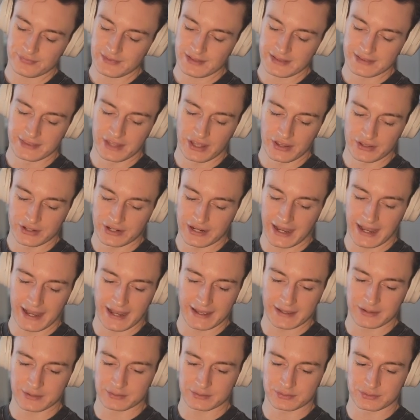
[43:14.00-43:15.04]
another
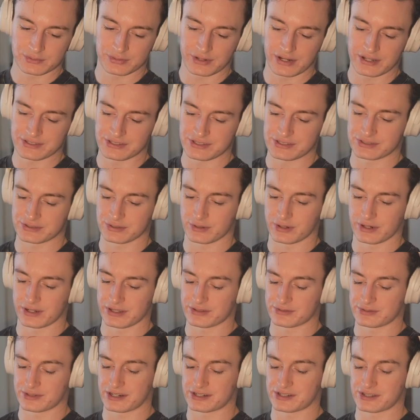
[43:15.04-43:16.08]
guy, crazy story.
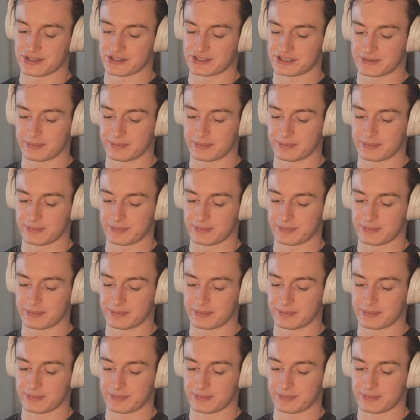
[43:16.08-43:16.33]
This was actually the